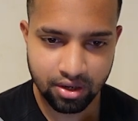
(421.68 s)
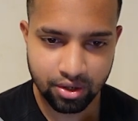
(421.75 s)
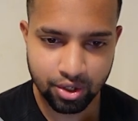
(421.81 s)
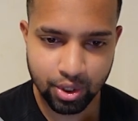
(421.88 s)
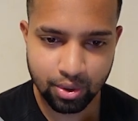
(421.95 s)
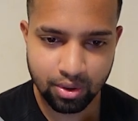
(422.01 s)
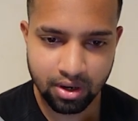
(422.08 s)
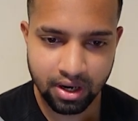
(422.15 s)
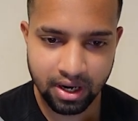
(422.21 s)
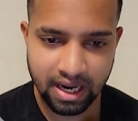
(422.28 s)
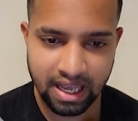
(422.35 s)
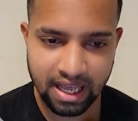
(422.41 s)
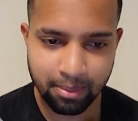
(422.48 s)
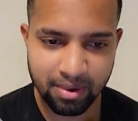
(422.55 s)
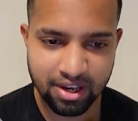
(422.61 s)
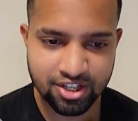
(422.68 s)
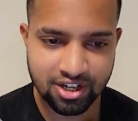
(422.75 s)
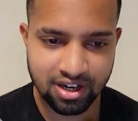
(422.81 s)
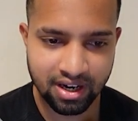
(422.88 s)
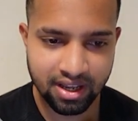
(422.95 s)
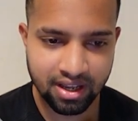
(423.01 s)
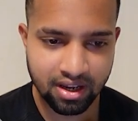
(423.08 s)
your image
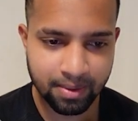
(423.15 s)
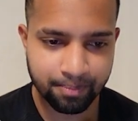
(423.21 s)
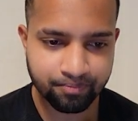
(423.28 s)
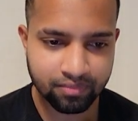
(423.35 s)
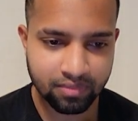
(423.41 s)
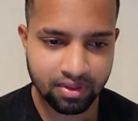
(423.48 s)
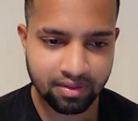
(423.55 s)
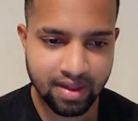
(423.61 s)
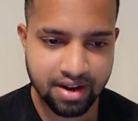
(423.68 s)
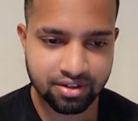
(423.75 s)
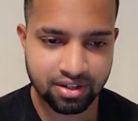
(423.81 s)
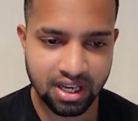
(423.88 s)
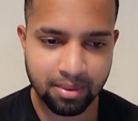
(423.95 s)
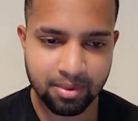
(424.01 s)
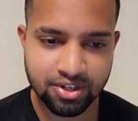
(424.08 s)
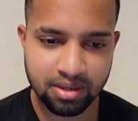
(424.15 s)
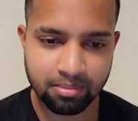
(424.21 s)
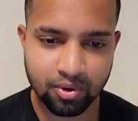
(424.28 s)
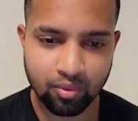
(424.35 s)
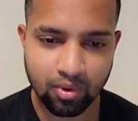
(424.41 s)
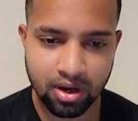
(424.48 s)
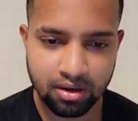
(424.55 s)
link, that's image
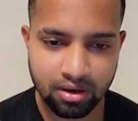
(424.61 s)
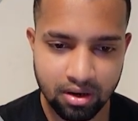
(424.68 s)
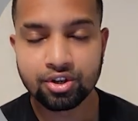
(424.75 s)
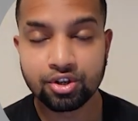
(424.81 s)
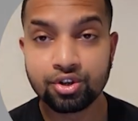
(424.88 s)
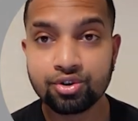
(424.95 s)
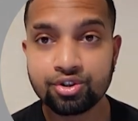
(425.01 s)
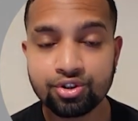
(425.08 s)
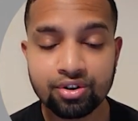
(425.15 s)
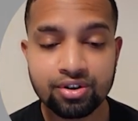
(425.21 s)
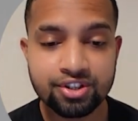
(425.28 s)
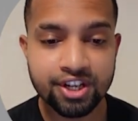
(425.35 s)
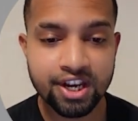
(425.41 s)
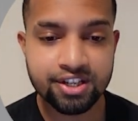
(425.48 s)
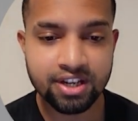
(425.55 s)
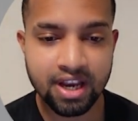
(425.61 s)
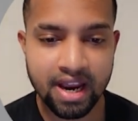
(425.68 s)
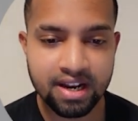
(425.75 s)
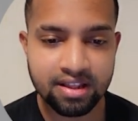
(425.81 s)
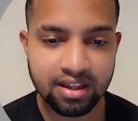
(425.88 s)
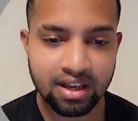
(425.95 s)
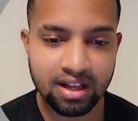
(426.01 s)
number 1. So you shouldn't change
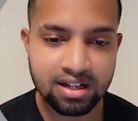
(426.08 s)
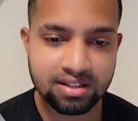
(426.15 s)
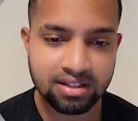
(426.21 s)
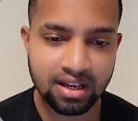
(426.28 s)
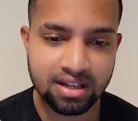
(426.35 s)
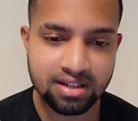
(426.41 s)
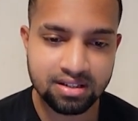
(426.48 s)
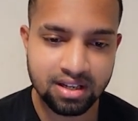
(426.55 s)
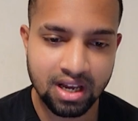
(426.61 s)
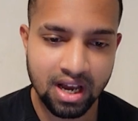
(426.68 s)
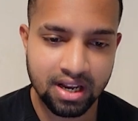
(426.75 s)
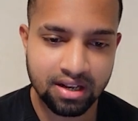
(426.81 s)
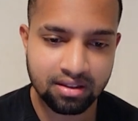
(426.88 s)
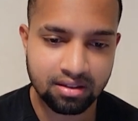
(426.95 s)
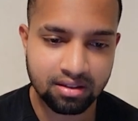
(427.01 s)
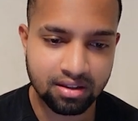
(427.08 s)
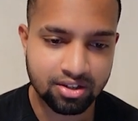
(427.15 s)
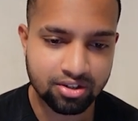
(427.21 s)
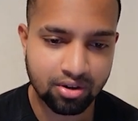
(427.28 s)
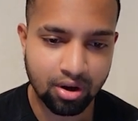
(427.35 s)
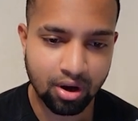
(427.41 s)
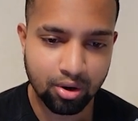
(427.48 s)
anything else inside
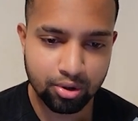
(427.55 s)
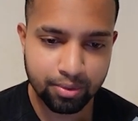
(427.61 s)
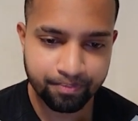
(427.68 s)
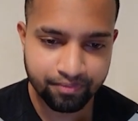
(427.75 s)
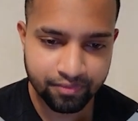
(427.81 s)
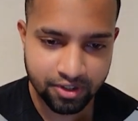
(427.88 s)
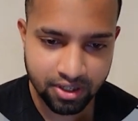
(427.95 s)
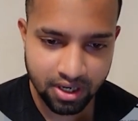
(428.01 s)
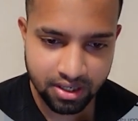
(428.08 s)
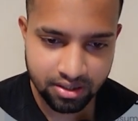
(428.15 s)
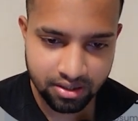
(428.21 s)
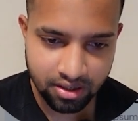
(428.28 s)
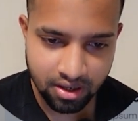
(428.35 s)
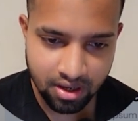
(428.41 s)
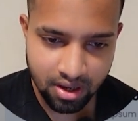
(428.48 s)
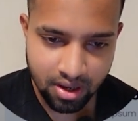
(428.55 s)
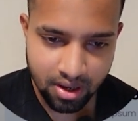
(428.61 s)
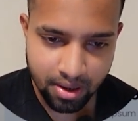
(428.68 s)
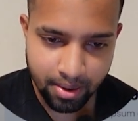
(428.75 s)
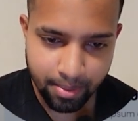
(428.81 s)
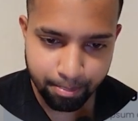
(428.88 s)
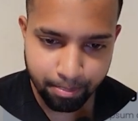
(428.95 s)
this code. Just
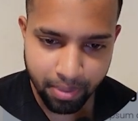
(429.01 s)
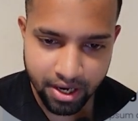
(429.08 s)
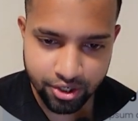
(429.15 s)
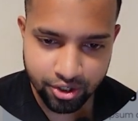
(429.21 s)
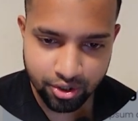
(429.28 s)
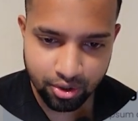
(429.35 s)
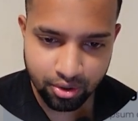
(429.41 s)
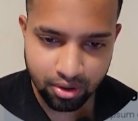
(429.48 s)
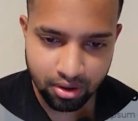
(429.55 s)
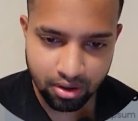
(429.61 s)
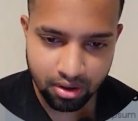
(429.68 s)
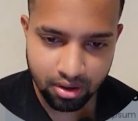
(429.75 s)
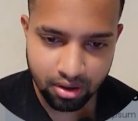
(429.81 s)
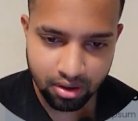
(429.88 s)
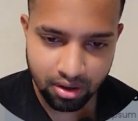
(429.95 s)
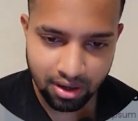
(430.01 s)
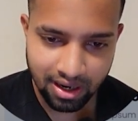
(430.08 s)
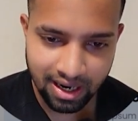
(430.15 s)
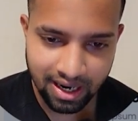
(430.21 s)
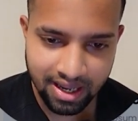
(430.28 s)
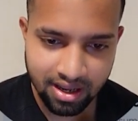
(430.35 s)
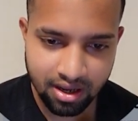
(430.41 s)
paste your
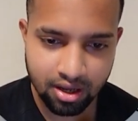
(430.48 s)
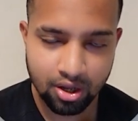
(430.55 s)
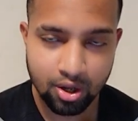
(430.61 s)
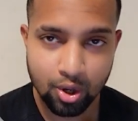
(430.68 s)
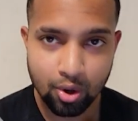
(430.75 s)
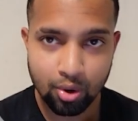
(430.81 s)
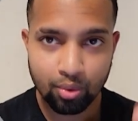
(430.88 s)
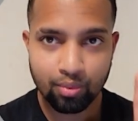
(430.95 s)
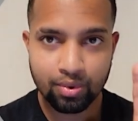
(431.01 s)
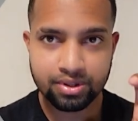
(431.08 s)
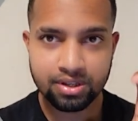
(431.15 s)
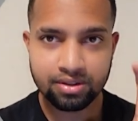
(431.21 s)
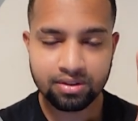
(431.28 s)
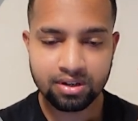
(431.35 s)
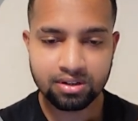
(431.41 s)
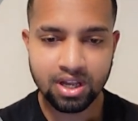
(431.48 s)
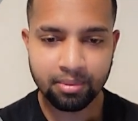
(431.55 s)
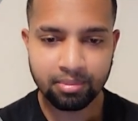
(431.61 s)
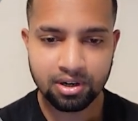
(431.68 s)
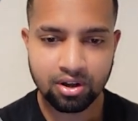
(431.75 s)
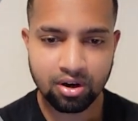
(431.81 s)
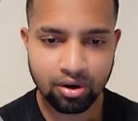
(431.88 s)
link within the
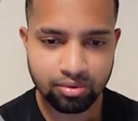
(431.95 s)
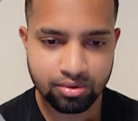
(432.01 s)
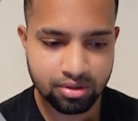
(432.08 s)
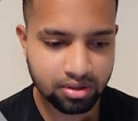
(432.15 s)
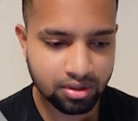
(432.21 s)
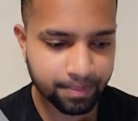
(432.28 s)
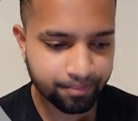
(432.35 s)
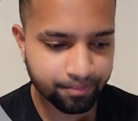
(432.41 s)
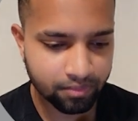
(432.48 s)
double quotes